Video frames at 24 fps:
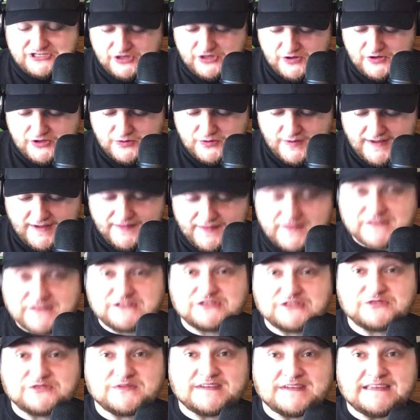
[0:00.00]
you on the
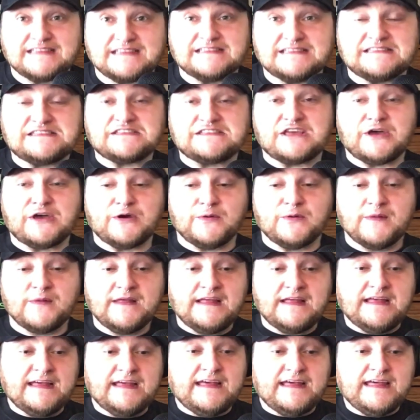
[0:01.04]
screen, so
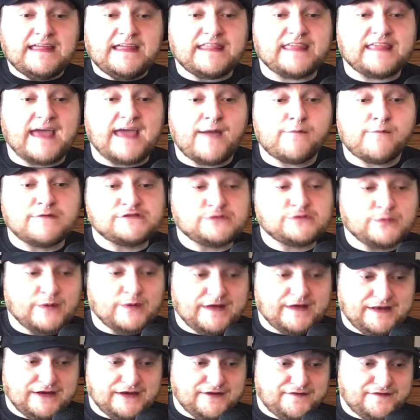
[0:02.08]
that was
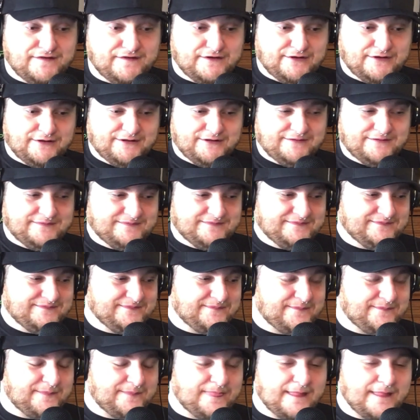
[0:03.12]
wonderful.
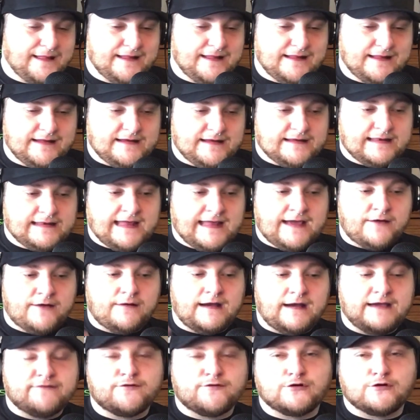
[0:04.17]
Now,
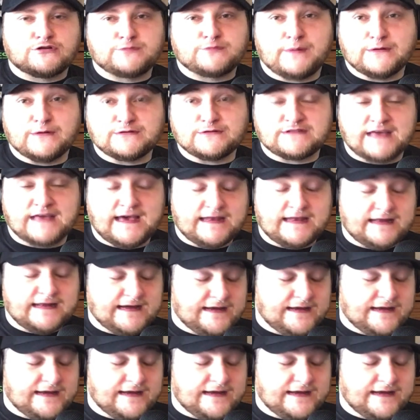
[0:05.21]
I of course post that